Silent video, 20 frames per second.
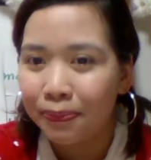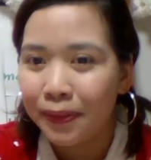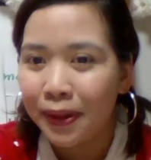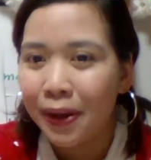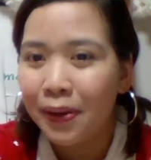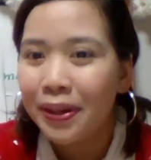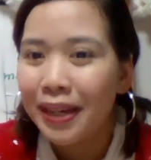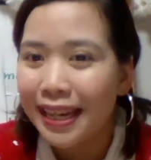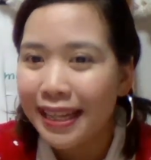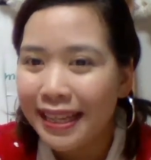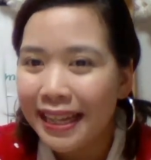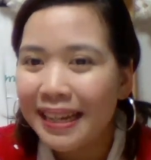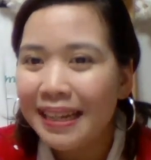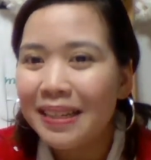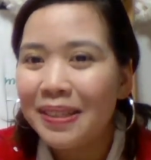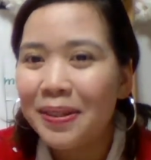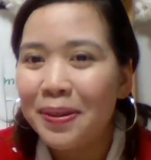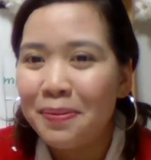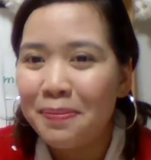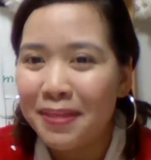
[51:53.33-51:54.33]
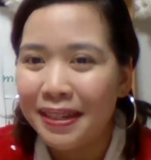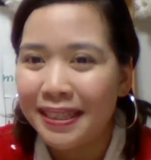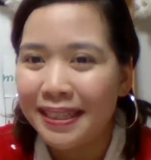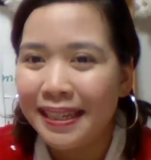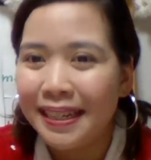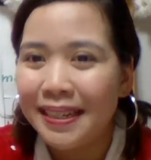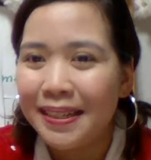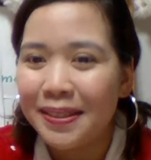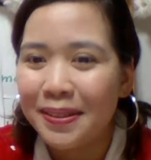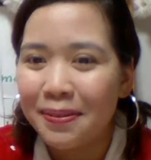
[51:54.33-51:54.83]
Okay, thank you so much.
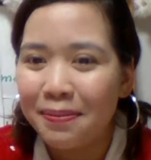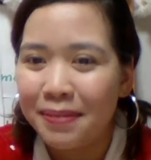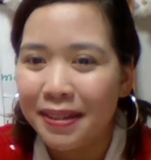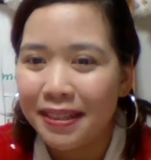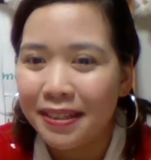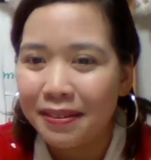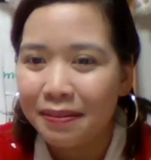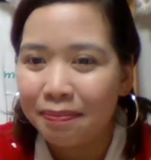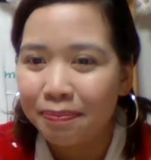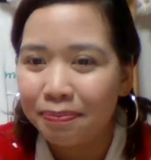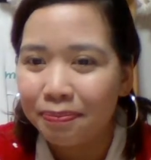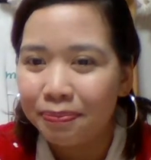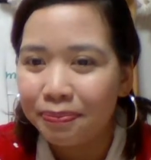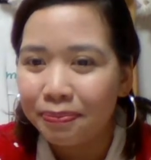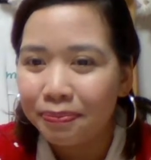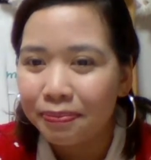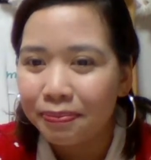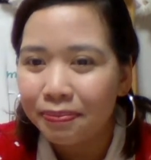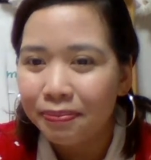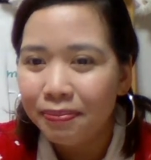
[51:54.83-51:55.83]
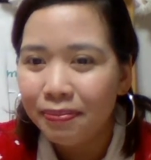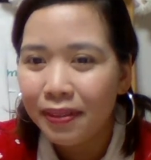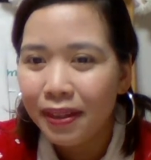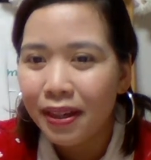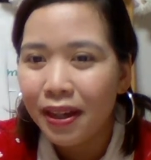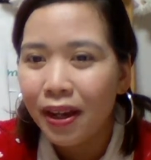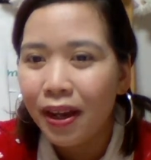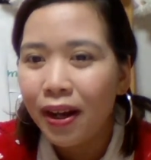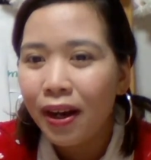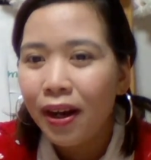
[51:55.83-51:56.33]
Thank you so much.
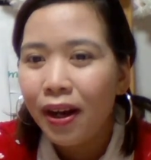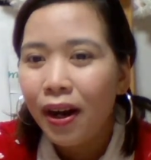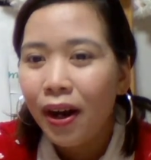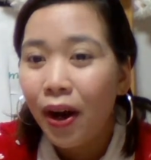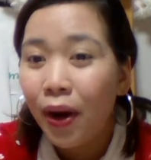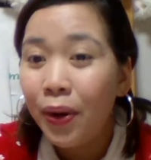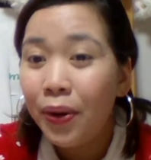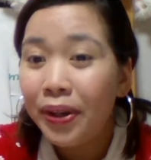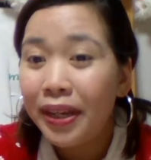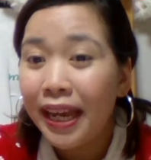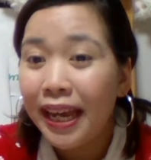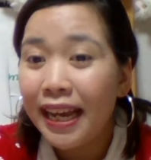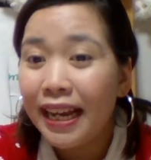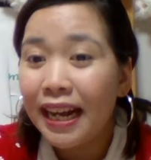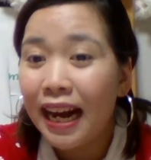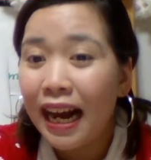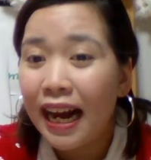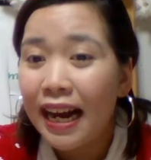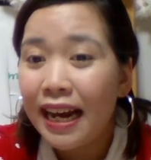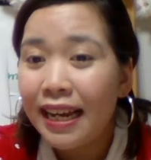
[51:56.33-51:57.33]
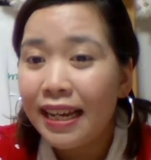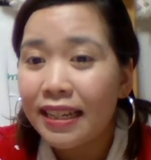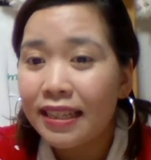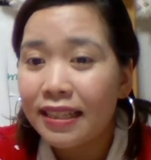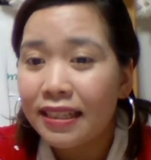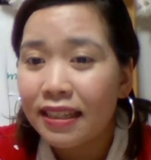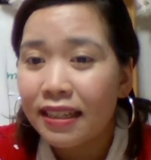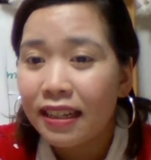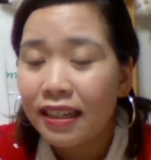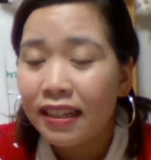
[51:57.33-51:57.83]
Okay, guys.
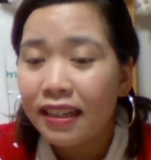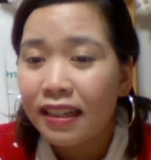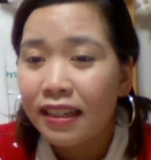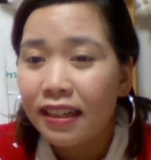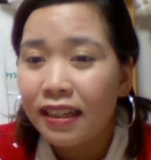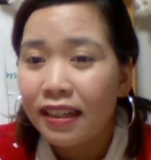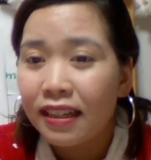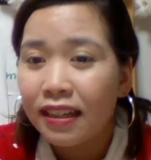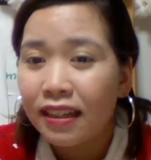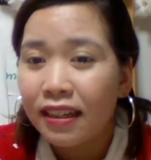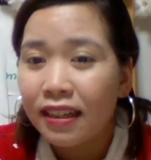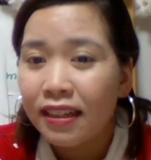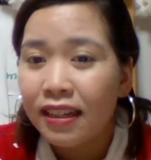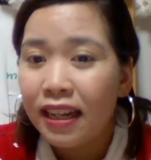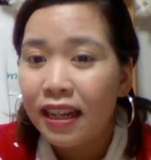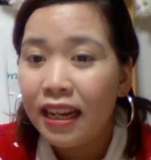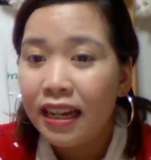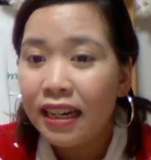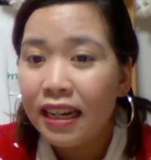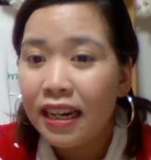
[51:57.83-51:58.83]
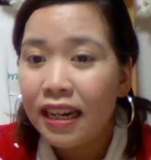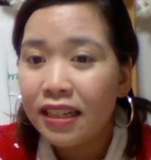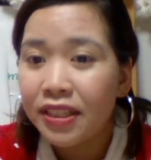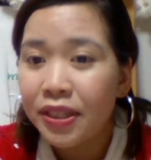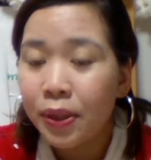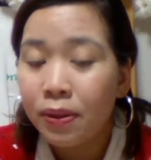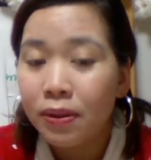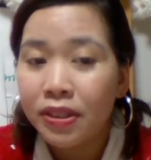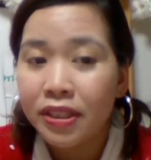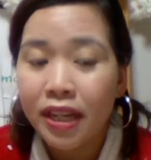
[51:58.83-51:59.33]
Nalaglag si
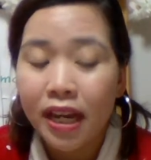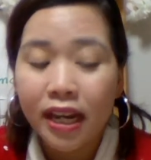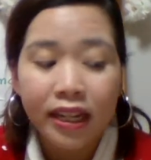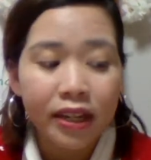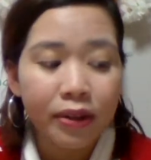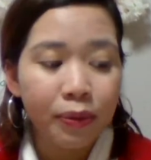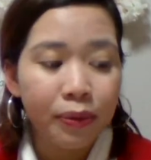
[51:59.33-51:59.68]
Hosakin,